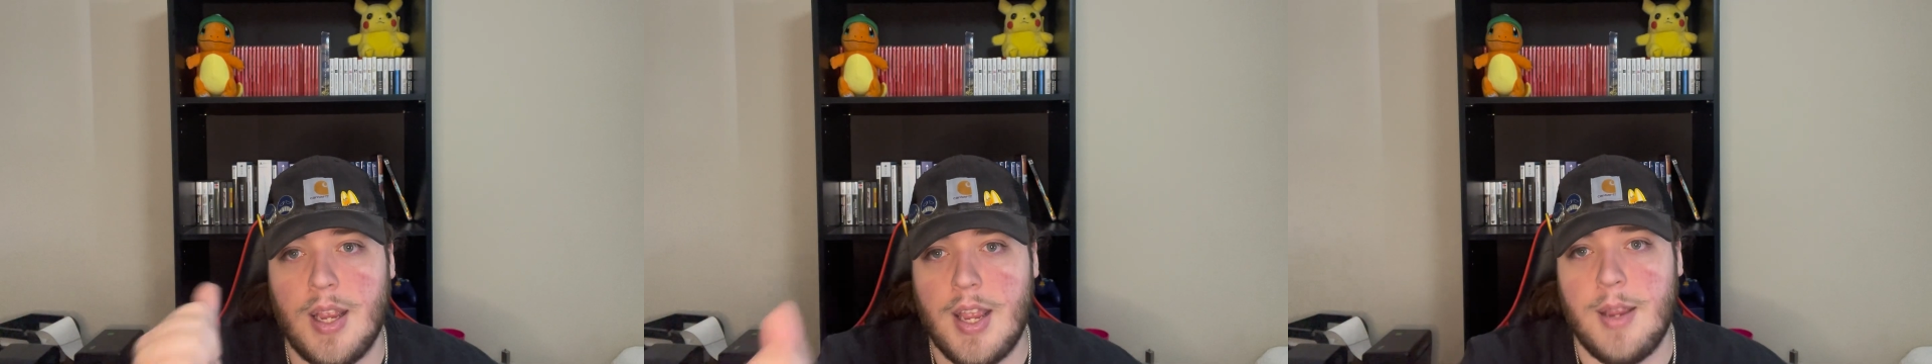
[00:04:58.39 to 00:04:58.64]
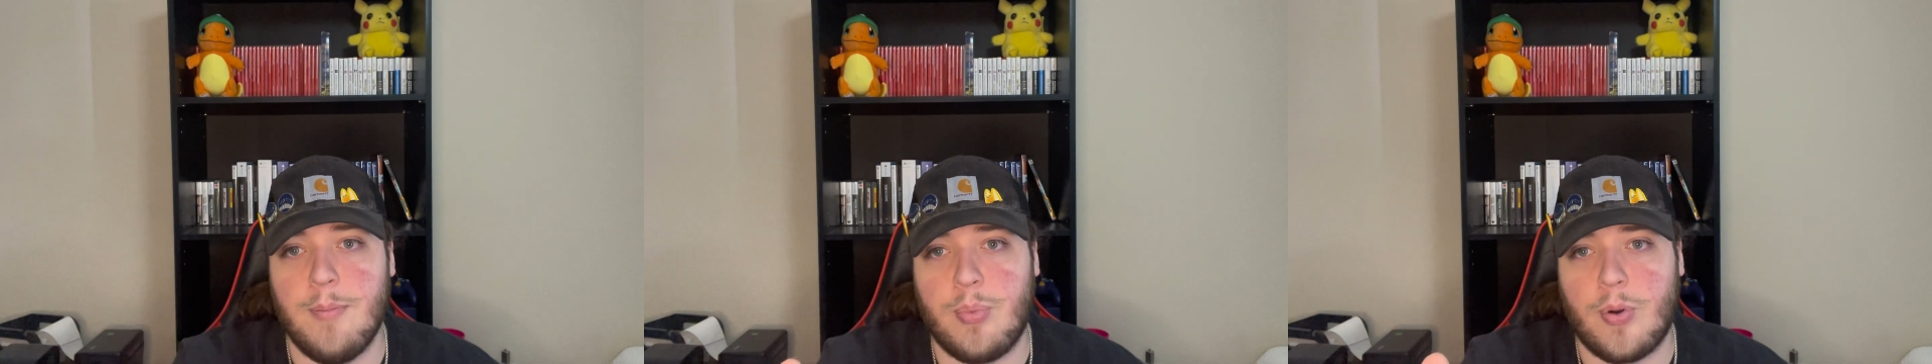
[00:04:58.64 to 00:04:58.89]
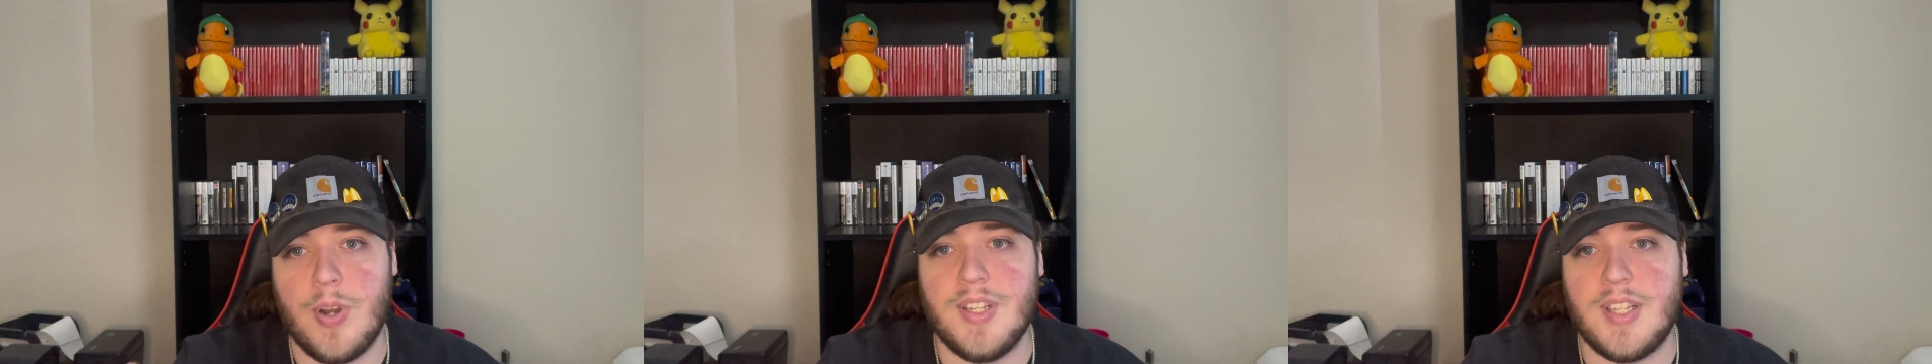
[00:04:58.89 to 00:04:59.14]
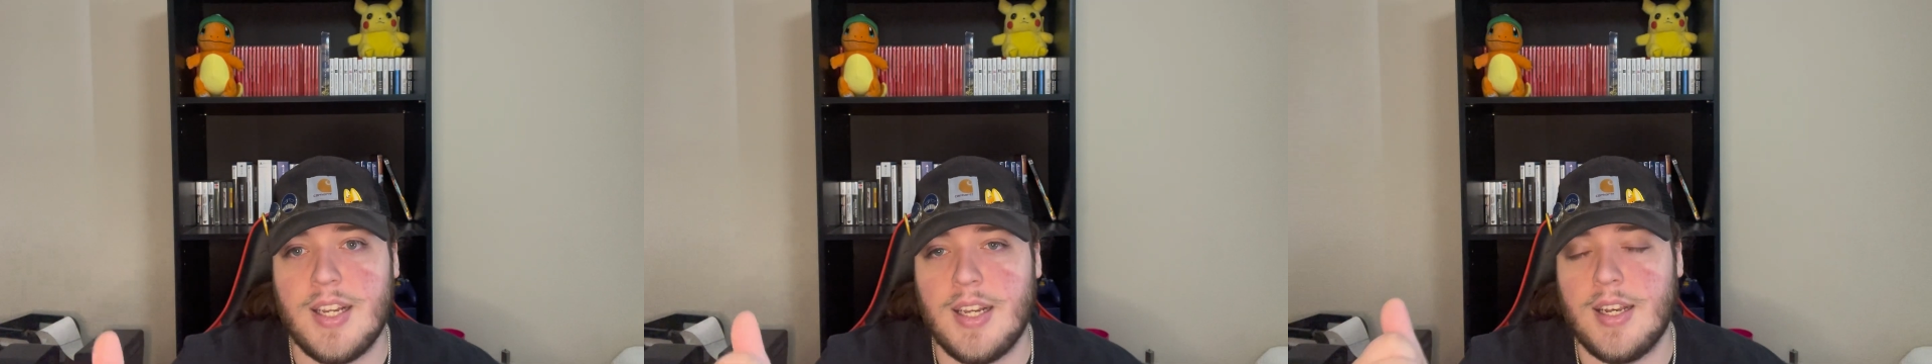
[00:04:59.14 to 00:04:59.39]

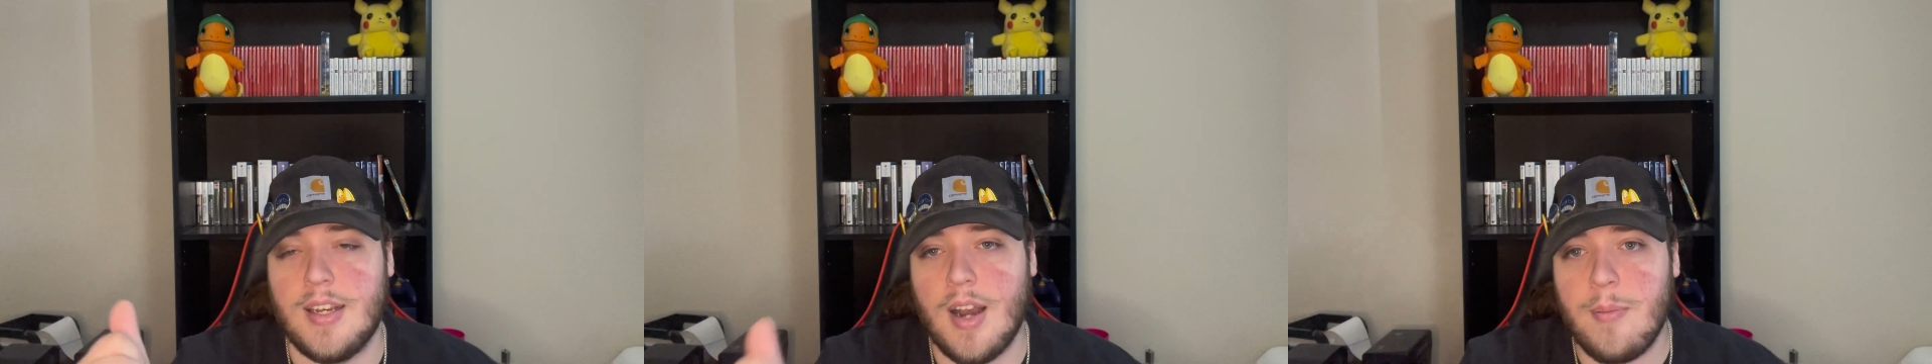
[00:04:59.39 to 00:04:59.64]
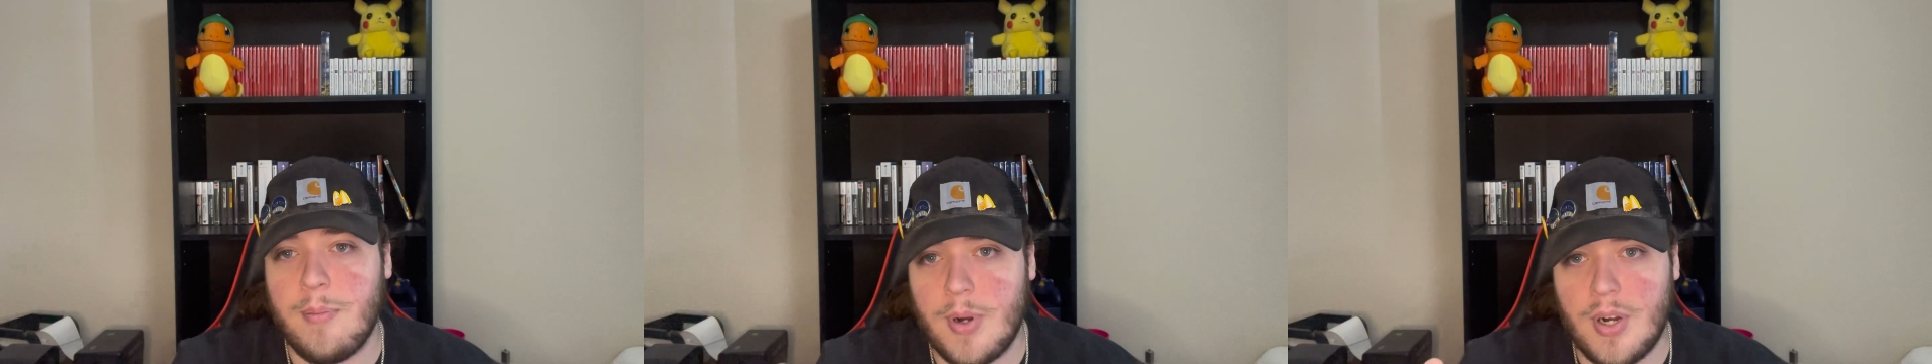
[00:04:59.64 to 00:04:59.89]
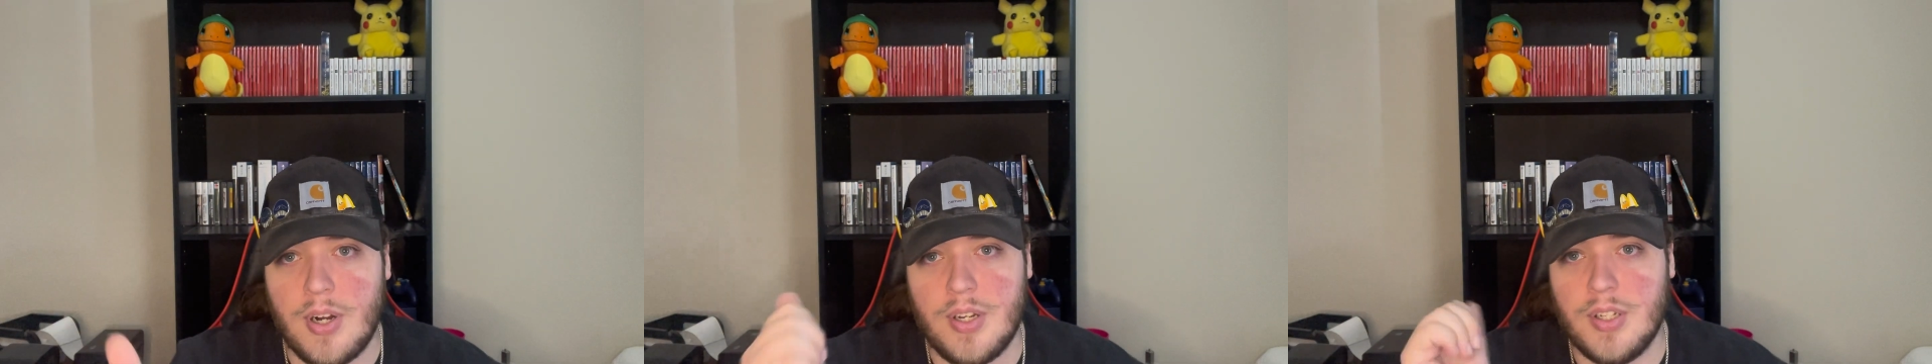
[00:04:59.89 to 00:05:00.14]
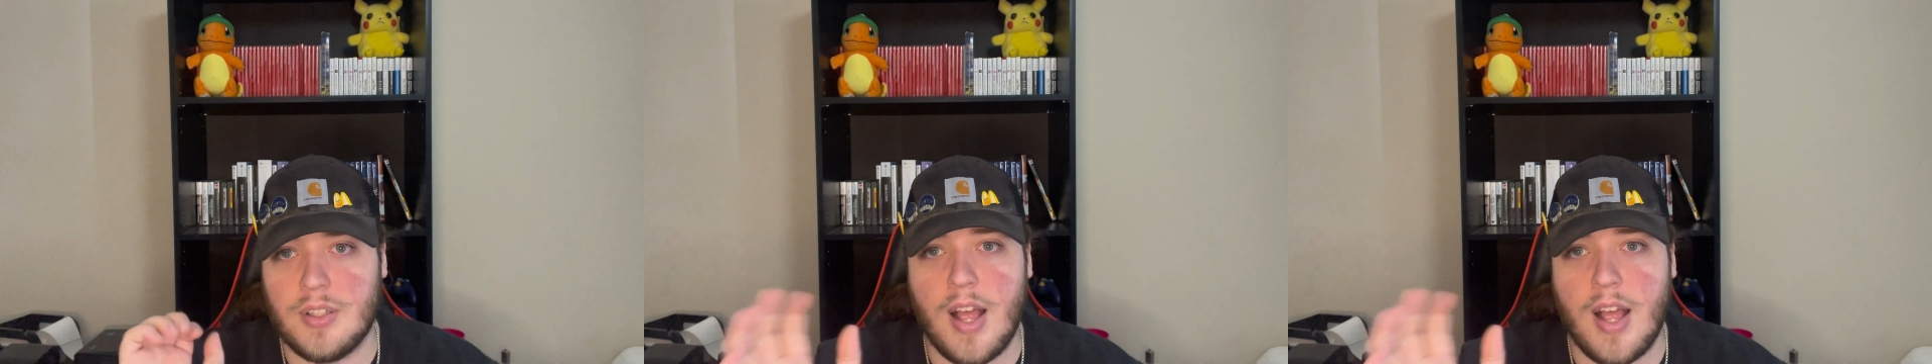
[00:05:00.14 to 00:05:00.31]
imprinted numbers,